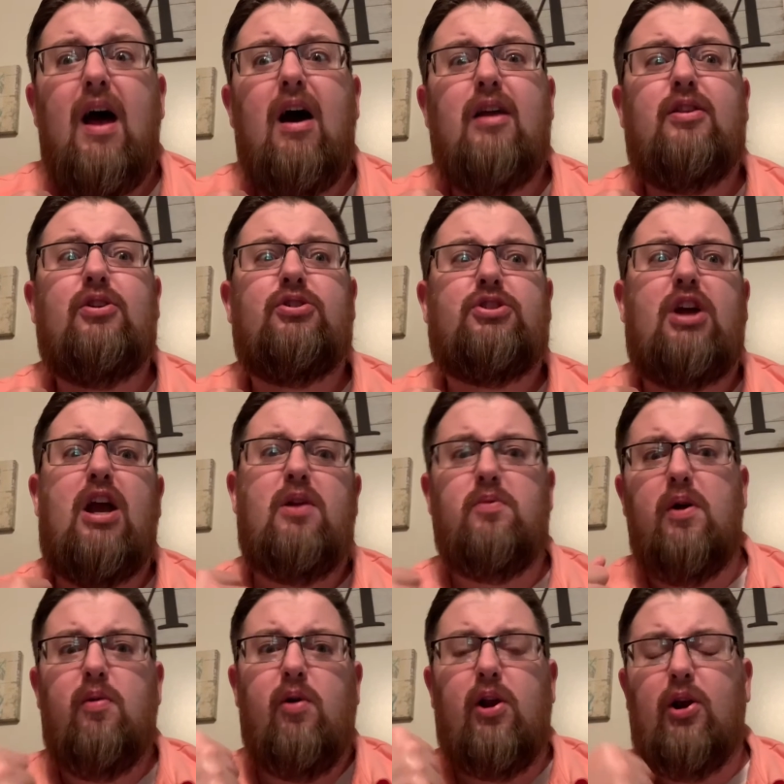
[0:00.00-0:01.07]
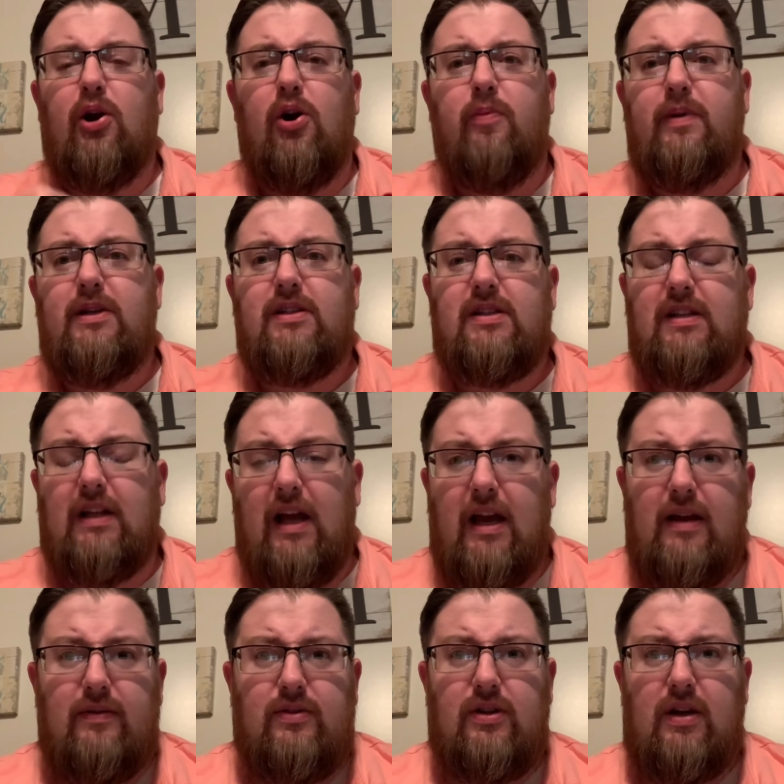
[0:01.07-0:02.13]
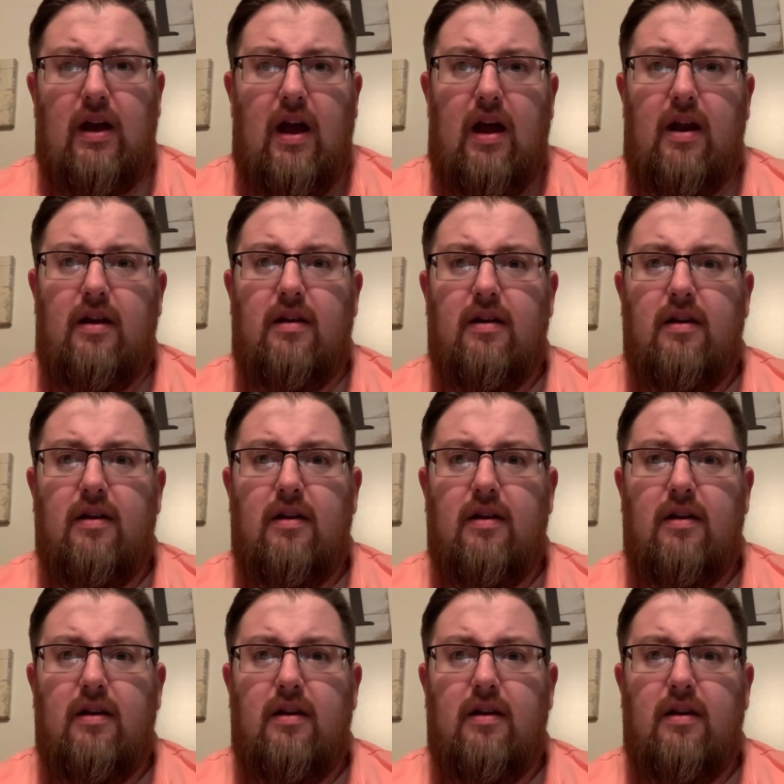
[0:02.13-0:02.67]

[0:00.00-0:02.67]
and they're saying, we want to go be slaves again.